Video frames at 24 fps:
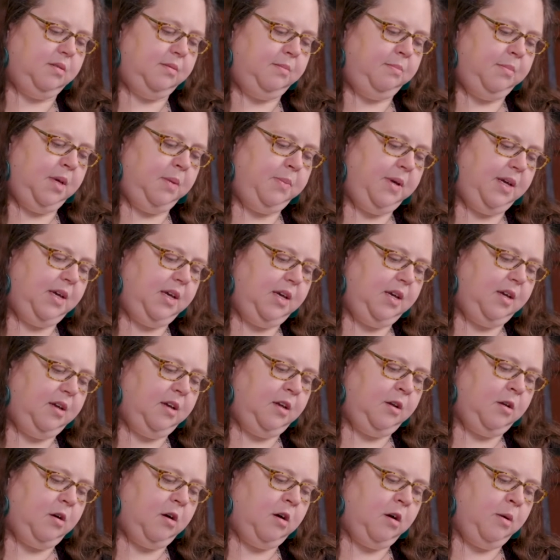maybe
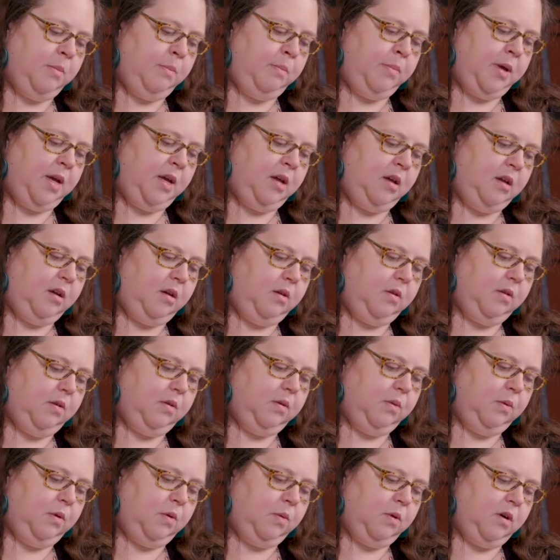an armband
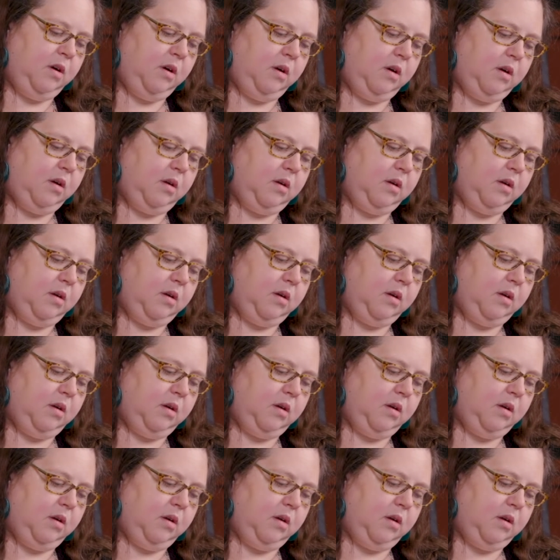would work.